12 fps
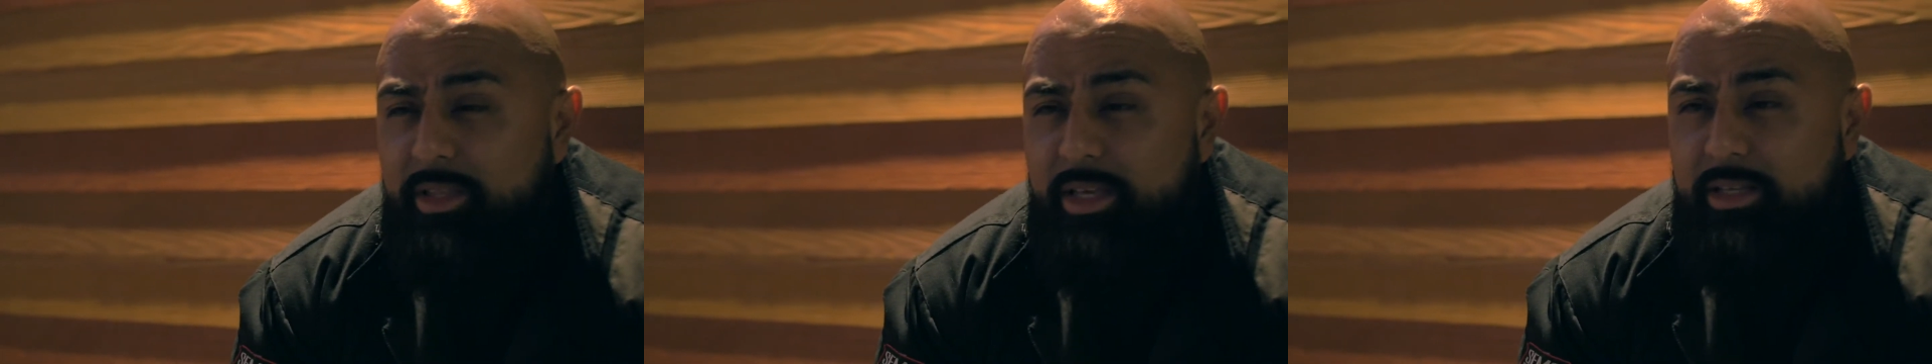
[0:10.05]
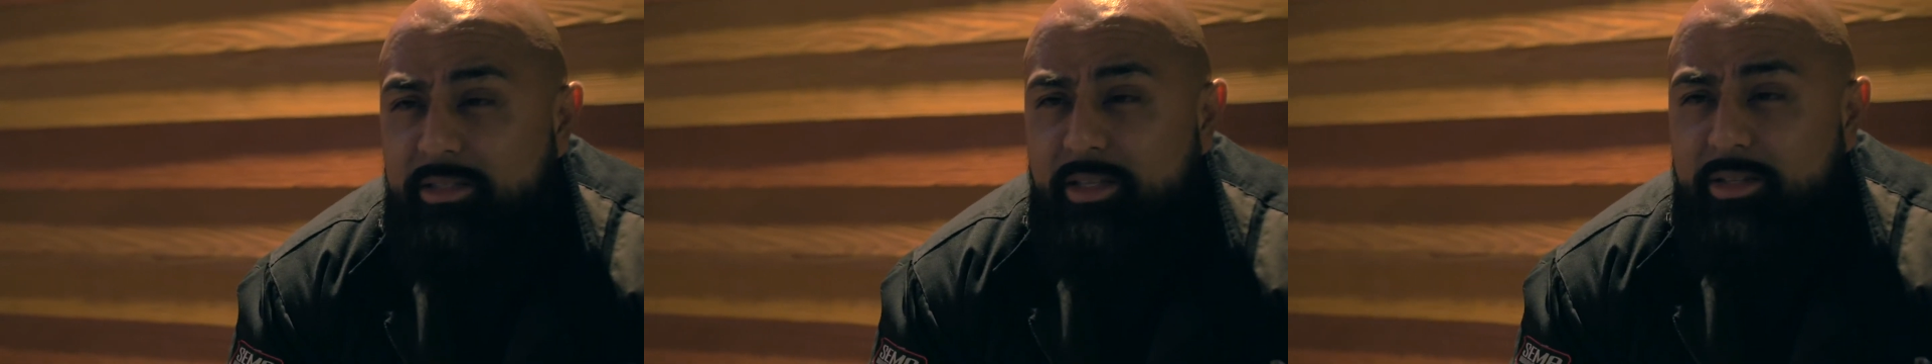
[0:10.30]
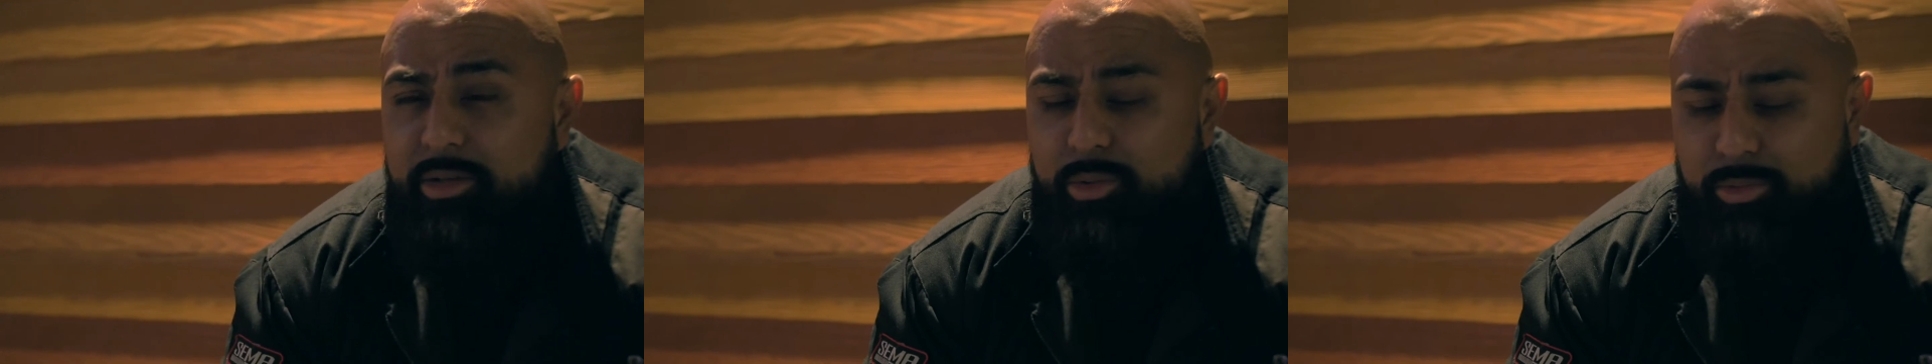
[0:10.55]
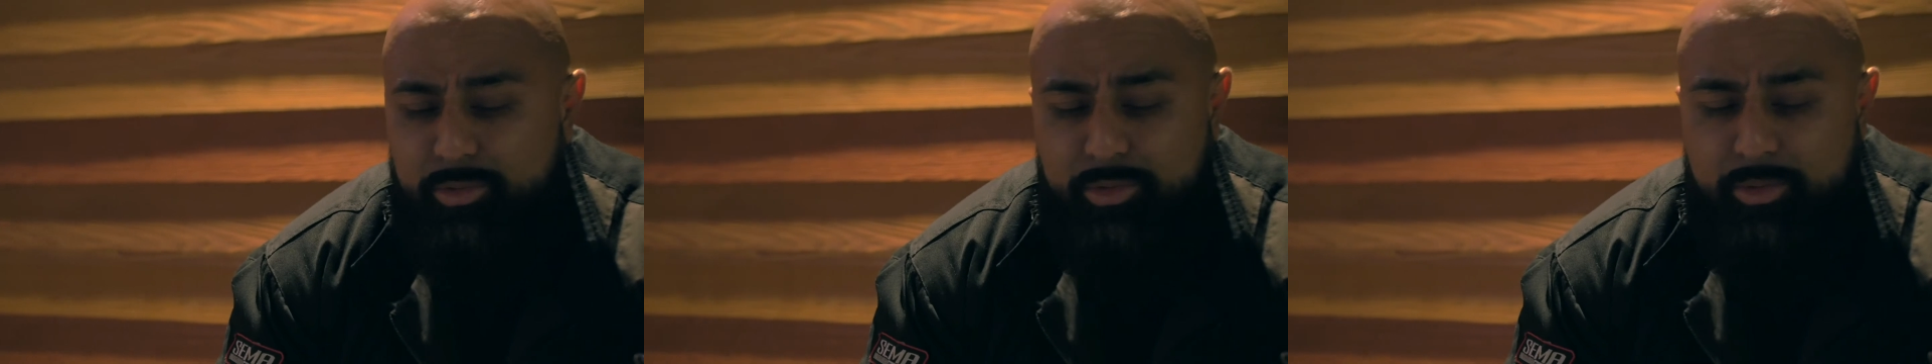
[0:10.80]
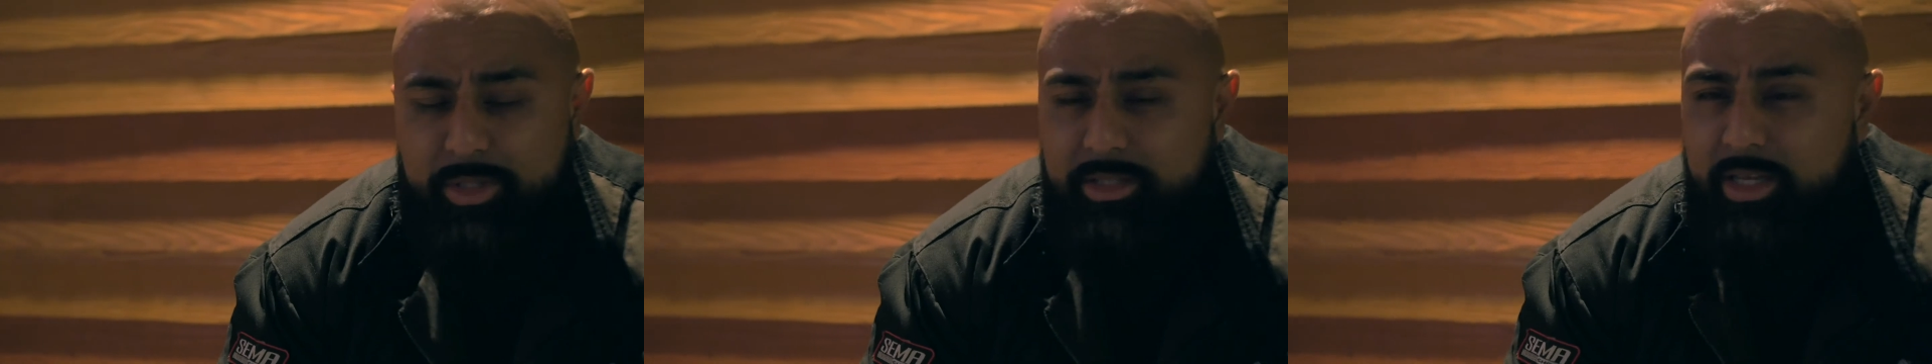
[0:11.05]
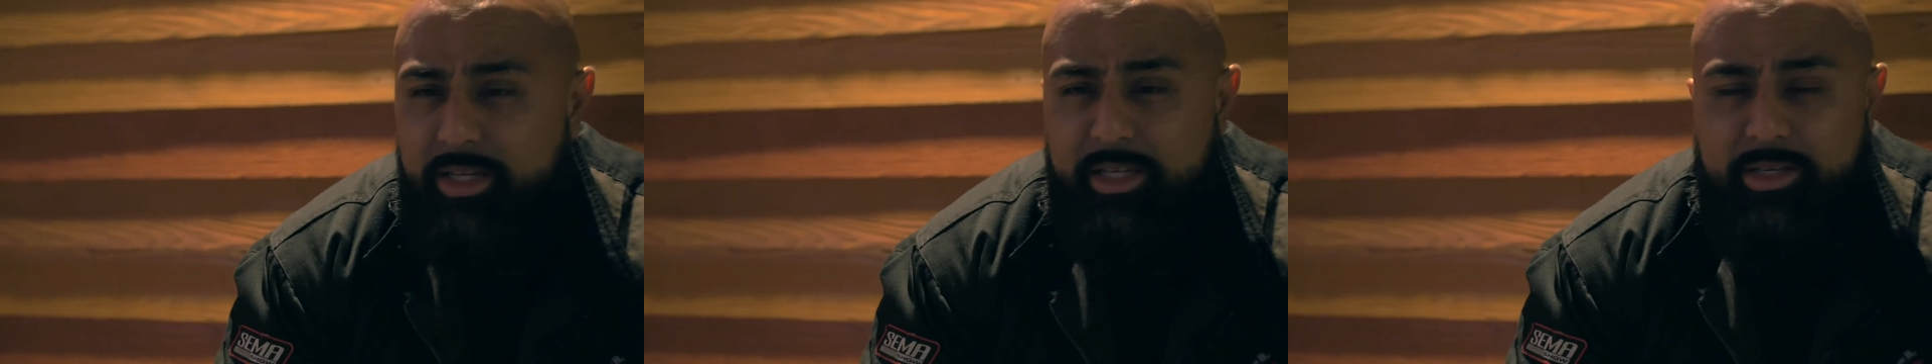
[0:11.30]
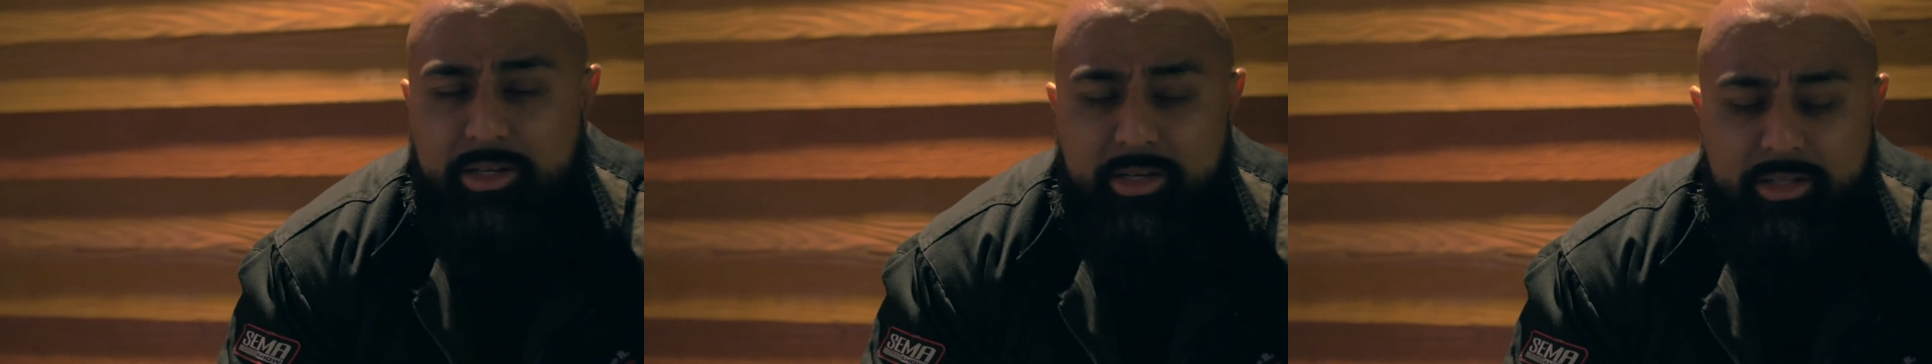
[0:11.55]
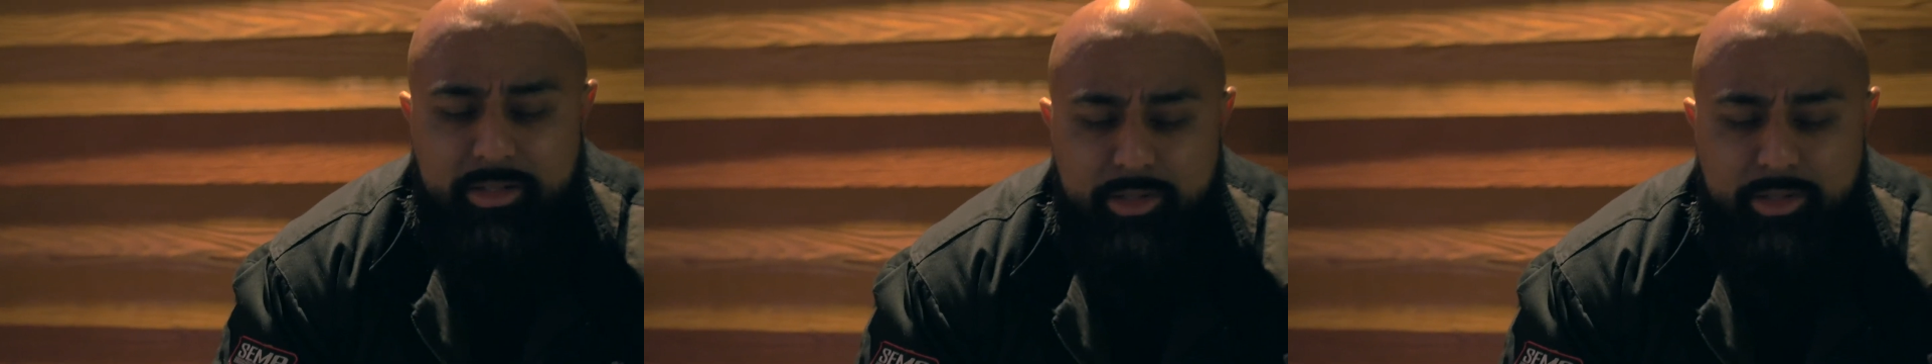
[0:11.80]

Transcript: things that don't do us any good.